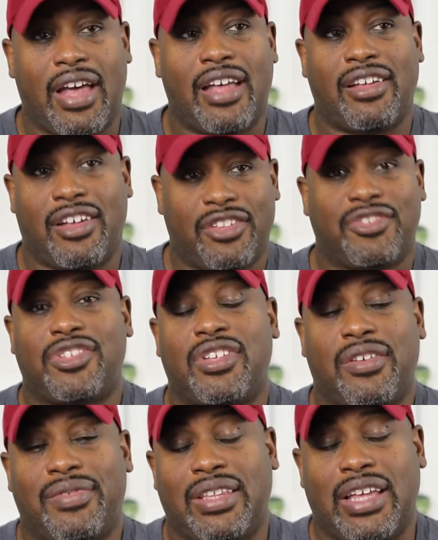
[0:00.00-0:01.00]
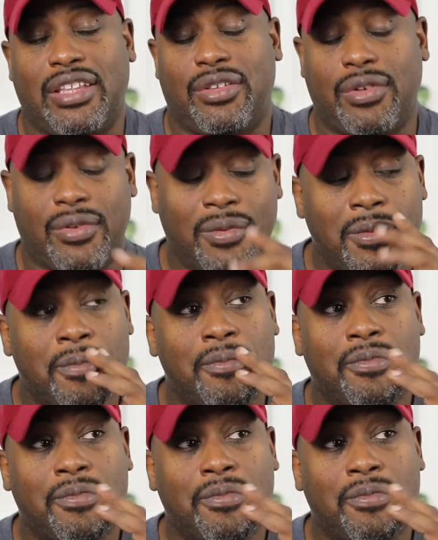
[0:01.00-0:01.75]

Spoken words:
got other stuff that I do